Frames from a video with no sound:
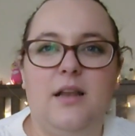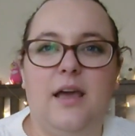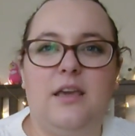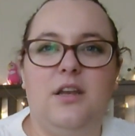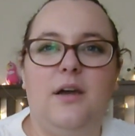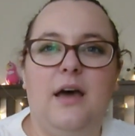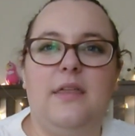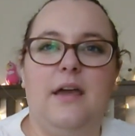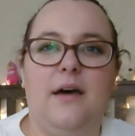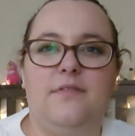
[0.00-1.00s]
Like, you know how
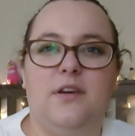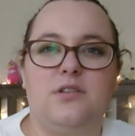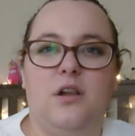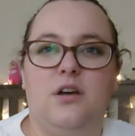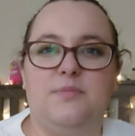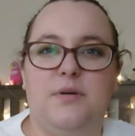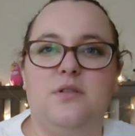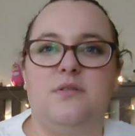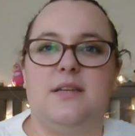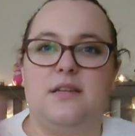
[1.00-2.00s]
they have those glass
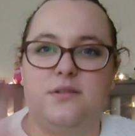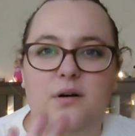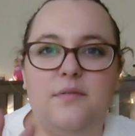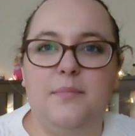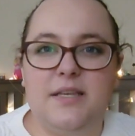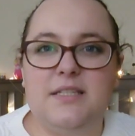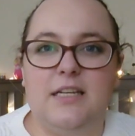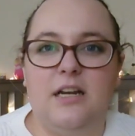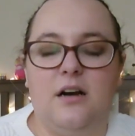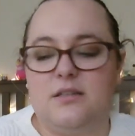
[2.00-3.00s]
bottles and it's sort of
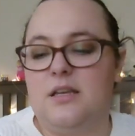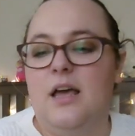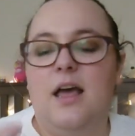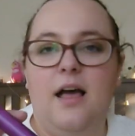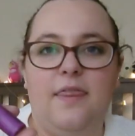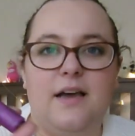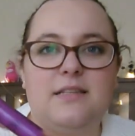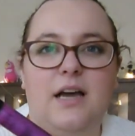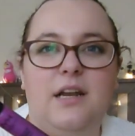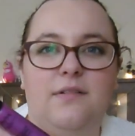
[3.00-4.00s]
misty glass?
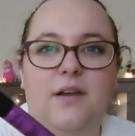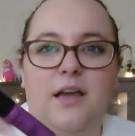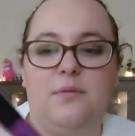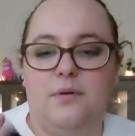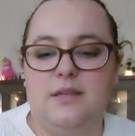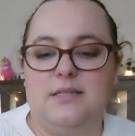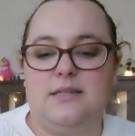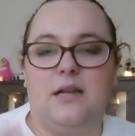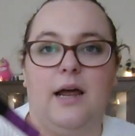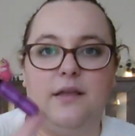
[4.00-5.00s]
That's kind of like what this
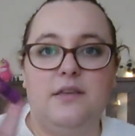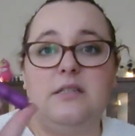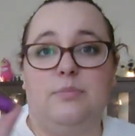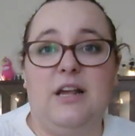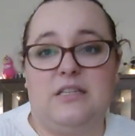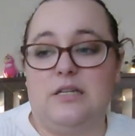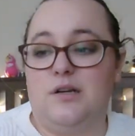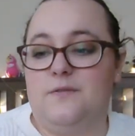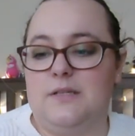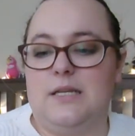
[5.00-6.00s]
is like. This is
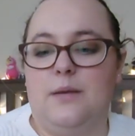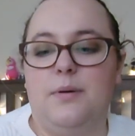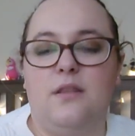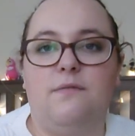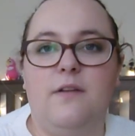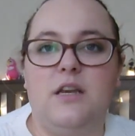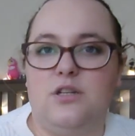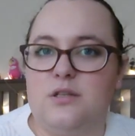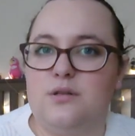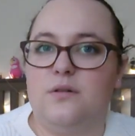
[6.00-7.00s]
plastic obviously, but the
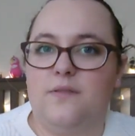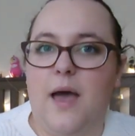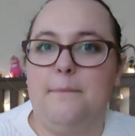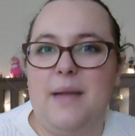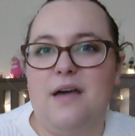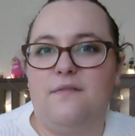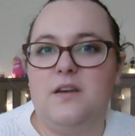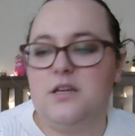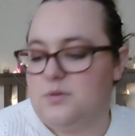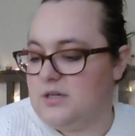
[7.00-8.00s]
finish is sort of that matte
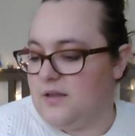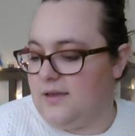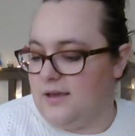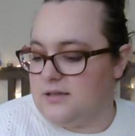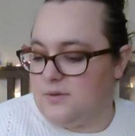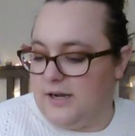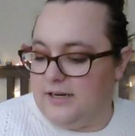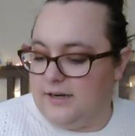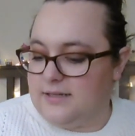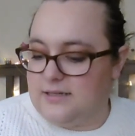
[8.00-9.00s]
finish, which I think is
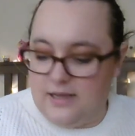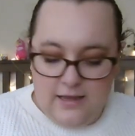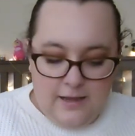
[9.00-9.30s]
quite nice.